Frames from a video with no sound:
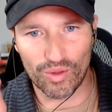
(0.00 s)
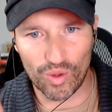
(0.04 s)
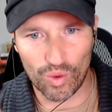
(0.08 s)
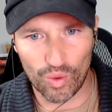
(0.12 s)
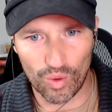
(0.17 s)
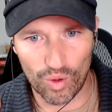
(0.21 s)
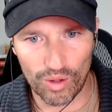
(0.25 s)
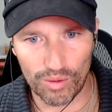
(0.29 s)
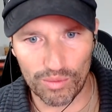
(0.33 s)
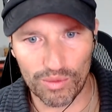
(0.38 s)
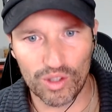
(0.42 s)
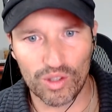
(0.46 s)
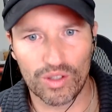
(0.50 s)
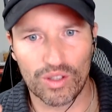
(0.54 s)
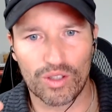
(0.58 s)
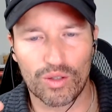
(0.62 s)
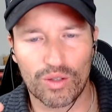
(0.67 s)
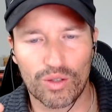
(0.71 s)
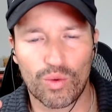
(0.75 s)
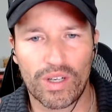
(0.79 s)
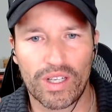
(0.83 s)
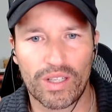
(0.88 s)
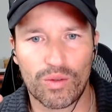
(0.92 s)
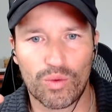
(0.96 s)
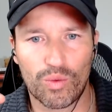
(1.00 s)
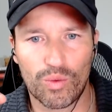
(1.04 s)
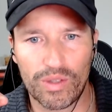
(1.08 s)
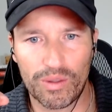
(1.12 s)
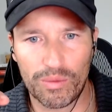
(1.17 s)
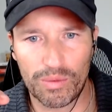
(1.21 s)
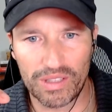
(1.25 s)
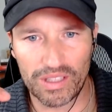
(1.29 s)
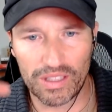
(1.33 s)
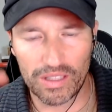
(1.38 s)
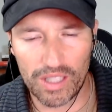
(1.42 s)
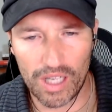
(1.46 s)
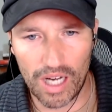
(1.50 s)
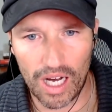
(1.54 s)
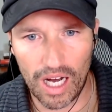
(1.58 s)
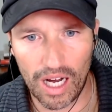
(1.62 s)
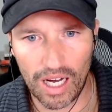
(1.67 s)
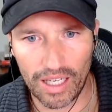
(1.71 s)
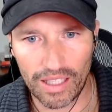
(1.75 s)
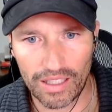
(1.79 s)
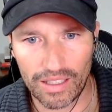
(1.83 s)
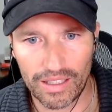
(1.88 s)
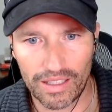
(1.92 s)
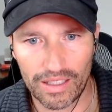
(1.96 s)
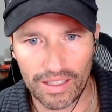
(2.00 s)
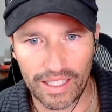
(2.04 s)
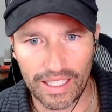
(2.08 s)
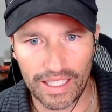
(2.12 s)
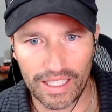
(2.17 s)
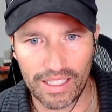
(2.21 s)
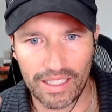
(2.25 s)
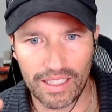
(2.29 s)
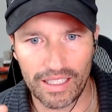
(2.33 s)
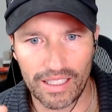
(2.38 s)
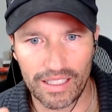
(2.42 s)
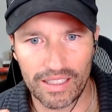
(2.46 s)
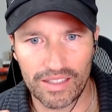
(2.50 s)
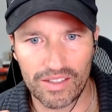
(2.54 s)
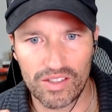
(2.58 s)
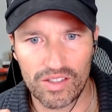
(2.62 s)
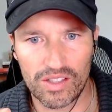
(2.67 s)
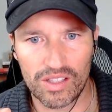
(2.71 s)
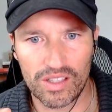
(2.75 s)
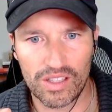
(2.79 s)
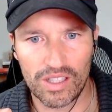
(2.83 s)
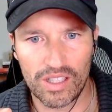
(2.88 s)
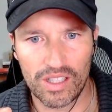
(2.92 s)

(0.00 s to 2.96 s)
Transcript: normal or what we've been taught. Like, it is